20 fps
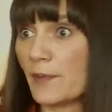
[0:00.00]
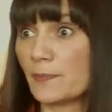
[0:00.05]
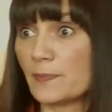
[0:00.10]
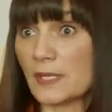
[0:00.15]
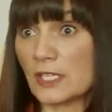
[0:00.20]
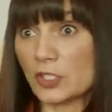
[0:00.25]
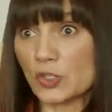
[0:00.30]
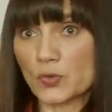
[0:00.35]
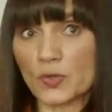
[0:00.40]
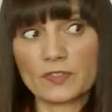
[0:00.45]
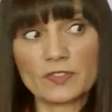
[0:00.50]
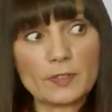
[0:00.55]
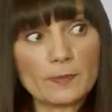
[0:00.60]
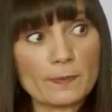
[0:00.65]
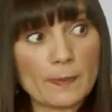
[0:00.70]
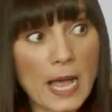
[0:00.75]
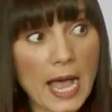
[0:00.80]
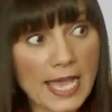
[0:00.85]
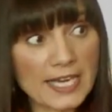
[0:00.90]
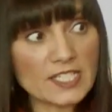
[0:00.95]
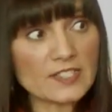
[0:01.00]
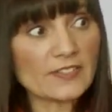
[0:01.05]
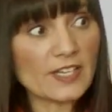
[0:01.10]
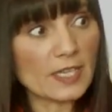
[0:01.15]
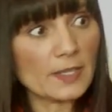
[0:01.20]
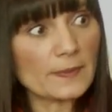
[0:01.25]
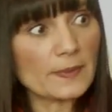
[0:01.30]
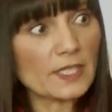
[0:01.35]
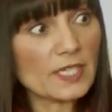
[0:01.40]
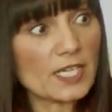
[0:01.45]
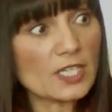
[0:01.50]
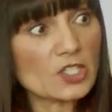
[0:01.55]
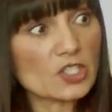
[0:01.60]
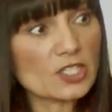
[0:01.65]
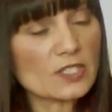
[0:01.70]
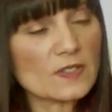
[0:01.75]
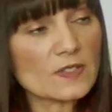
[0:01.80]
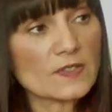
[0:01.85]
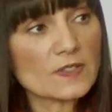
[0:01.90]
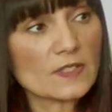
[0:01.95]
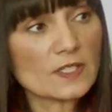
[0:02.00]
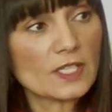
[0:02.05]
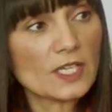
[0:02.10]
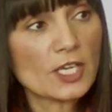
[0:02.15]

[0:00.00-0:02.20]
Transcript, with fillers: being driven by developing nations?